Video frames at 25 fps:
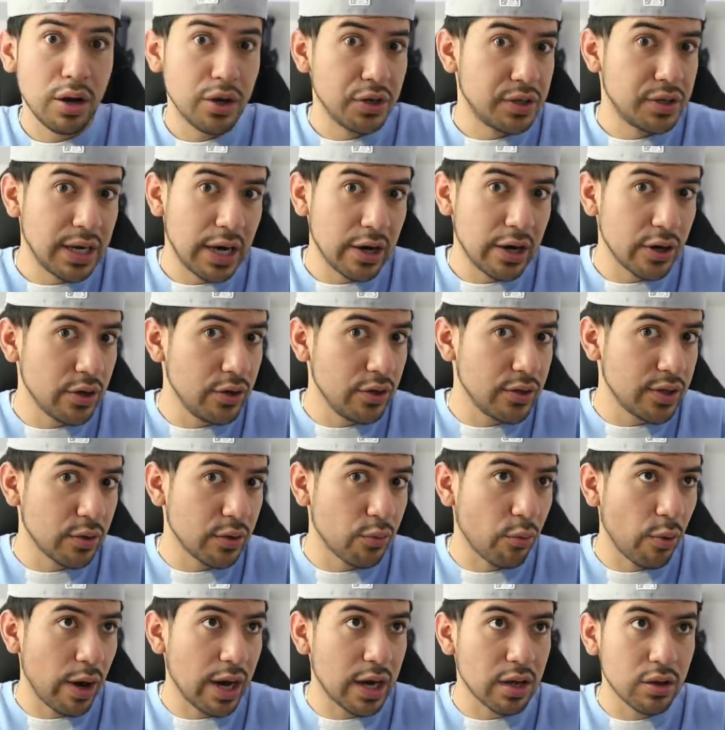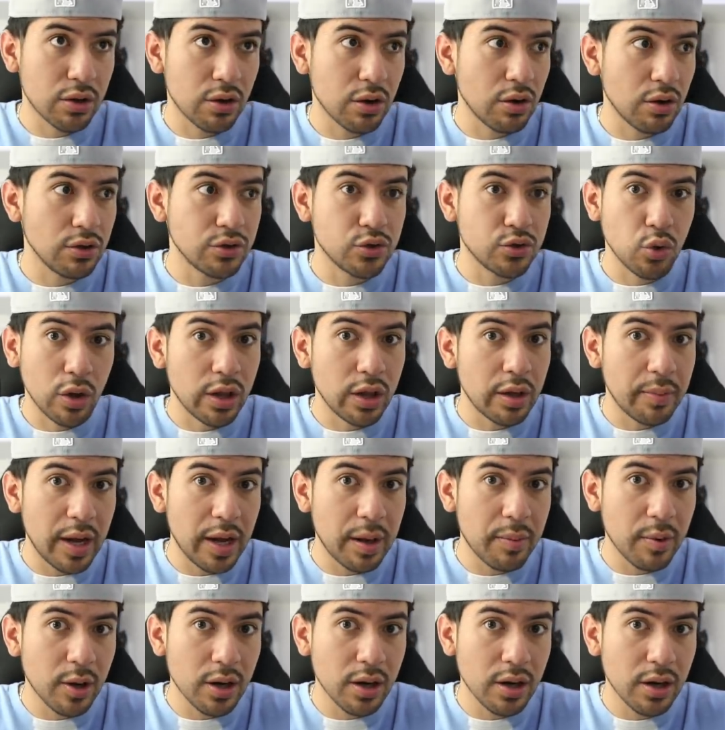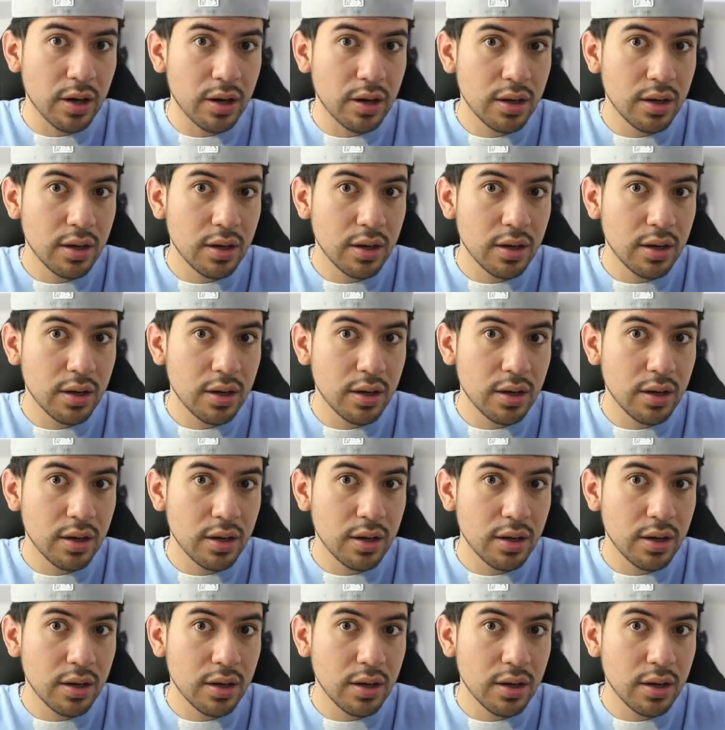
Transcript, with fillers: Are you tired of using regular old toilet paper?